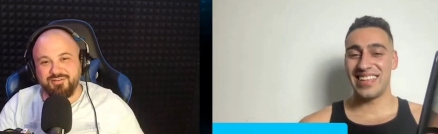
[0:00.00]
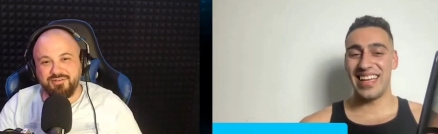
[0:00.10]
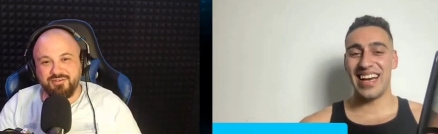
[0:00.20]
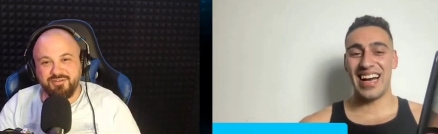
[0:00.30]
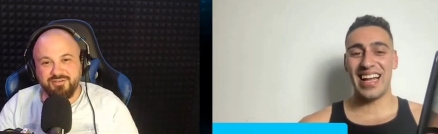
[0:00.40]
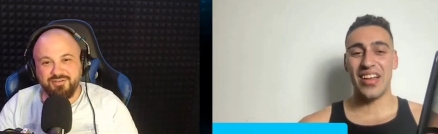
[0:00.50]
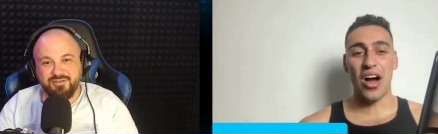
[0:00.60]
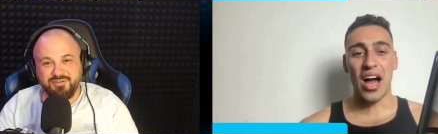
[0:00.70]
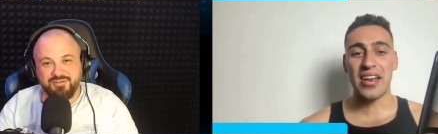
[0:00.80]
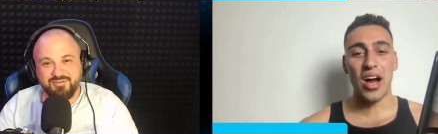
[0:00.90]
Speaker 1: the uh,
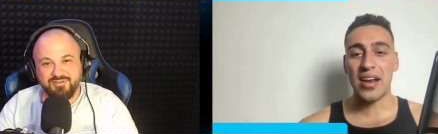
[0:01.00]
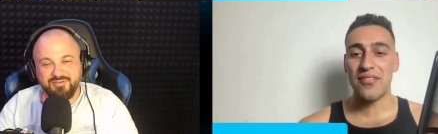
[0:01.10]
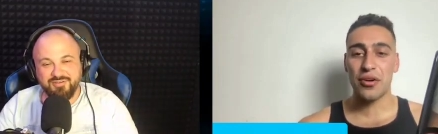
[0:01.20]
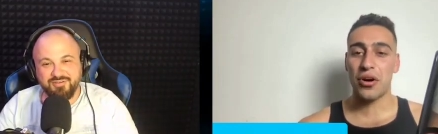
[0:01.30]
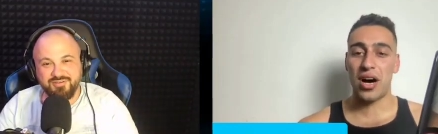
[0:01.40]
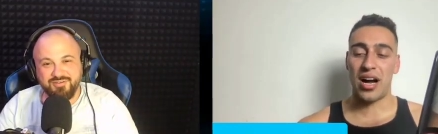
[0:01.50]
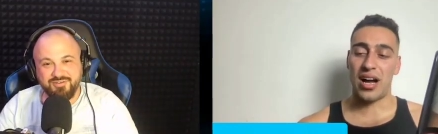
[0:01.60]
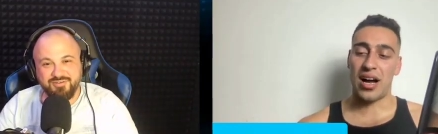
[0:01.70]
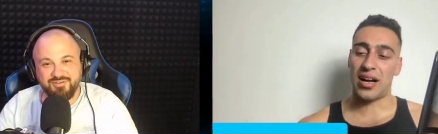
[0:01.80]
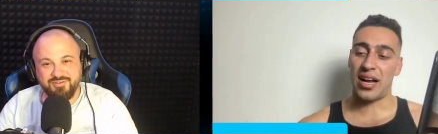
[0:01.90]
I, I never got.
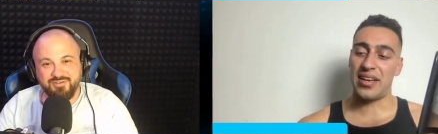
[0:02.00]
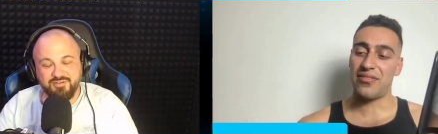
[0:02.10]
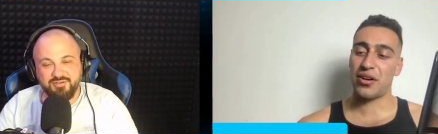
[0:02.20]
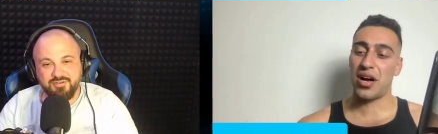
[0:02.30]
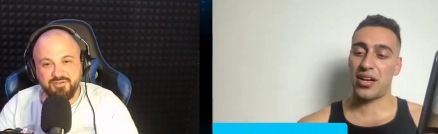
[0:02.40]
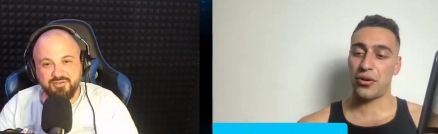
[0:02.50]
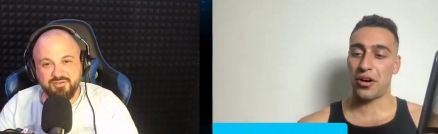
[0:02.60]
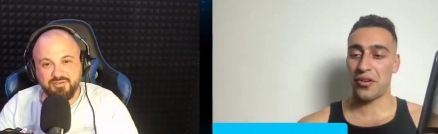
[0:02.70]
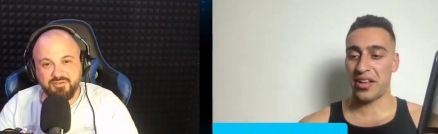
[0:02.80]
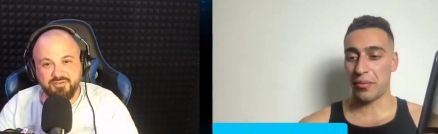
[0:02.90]
I, I never kind of
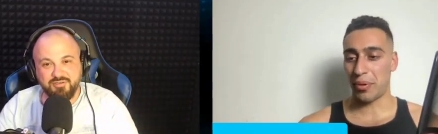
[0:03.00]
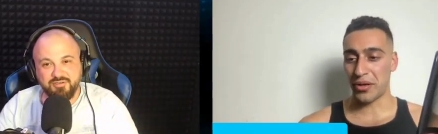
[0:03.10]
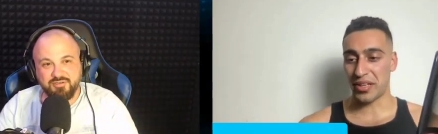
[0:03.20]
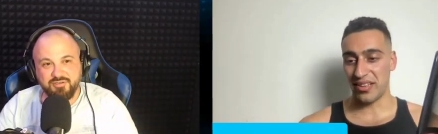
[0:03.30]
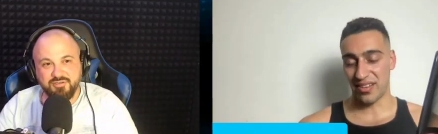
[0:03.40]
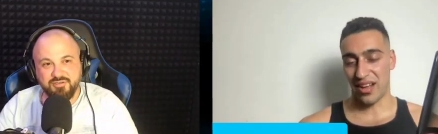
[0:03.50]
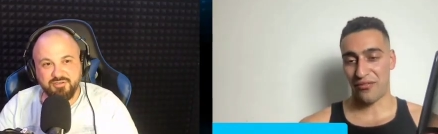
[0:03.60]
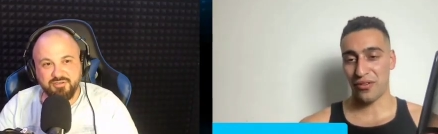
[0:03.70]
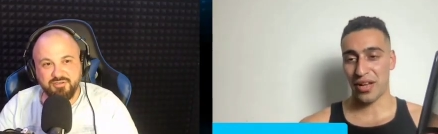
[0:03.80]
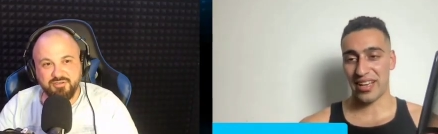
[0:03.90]
got around the pokies. I
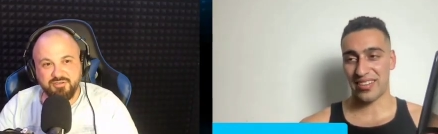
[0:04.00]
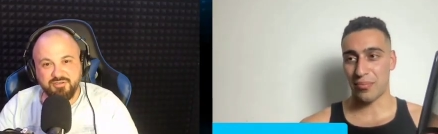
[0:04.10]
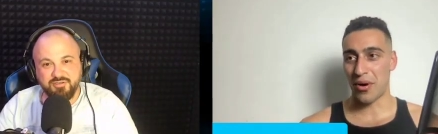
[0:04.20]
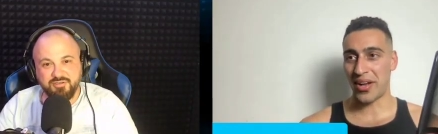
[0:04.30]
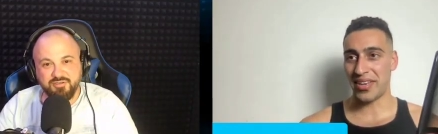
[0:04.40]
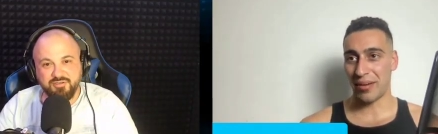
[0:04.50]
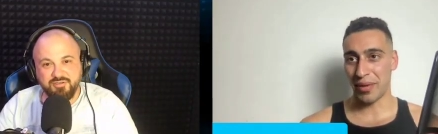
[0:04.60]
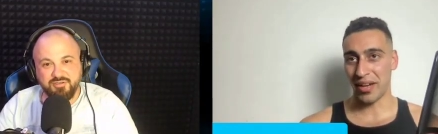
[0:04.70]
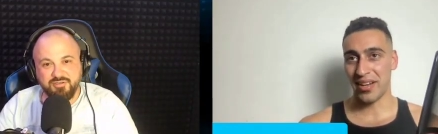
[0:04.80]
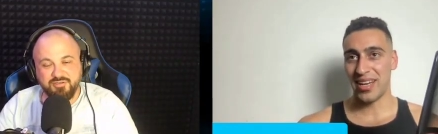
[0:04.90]
feel like it's mind
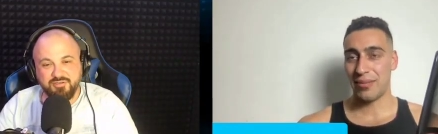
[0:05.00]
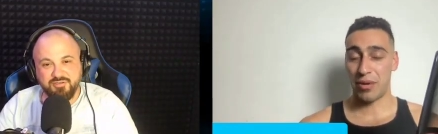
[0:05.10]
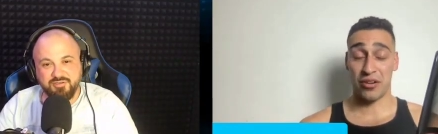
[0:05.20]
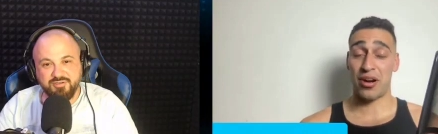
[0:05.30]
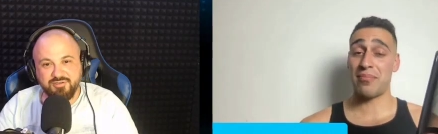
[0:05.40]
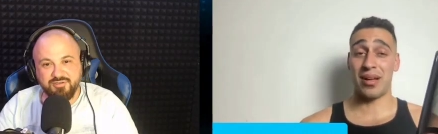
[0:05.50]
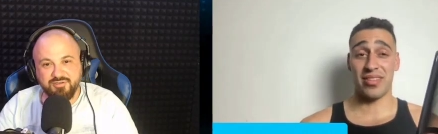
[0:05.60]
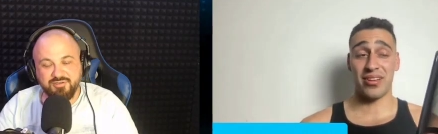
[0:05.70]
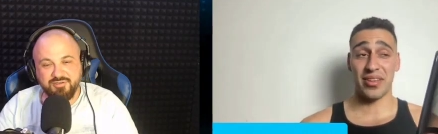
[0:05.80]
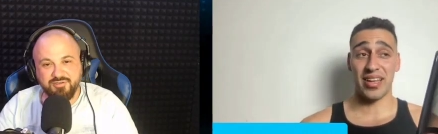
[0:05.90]
numbing. My
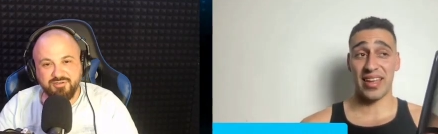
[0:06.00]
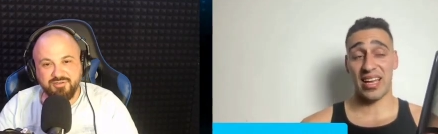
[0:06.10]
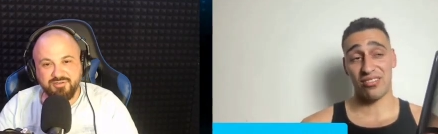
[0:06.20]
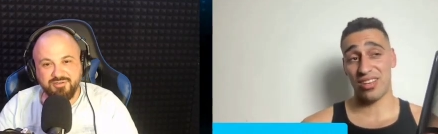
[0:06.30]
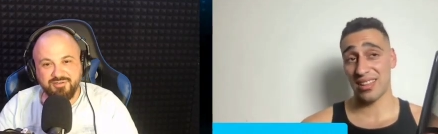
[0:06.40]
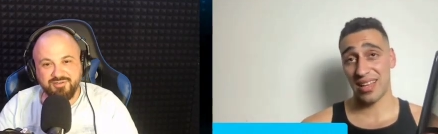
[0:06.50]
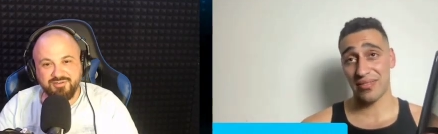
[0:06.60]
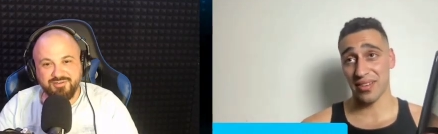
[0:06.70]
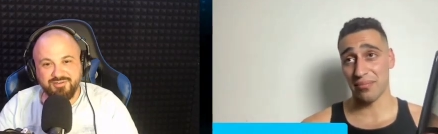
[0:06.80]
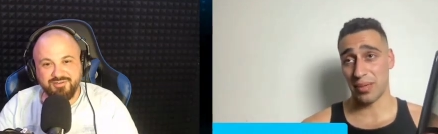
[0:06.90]
grandmother, on the other hand, she
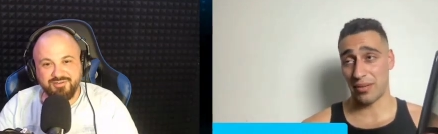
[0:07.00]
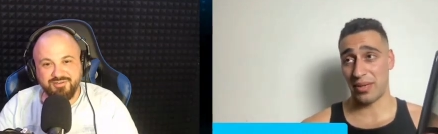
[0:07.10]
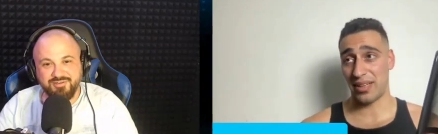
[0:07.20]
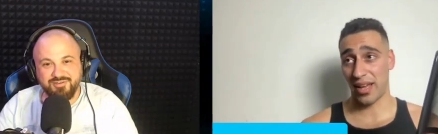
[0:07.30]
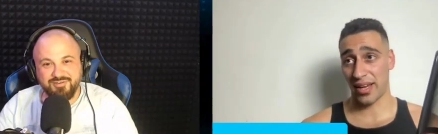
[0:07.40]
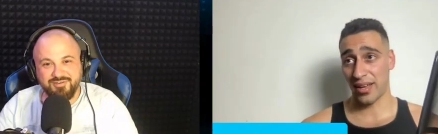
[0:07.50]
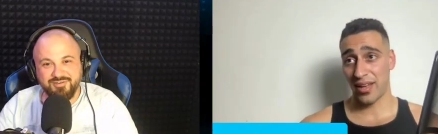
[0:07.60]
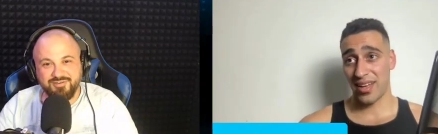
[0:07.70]
loves it. But I mean, like,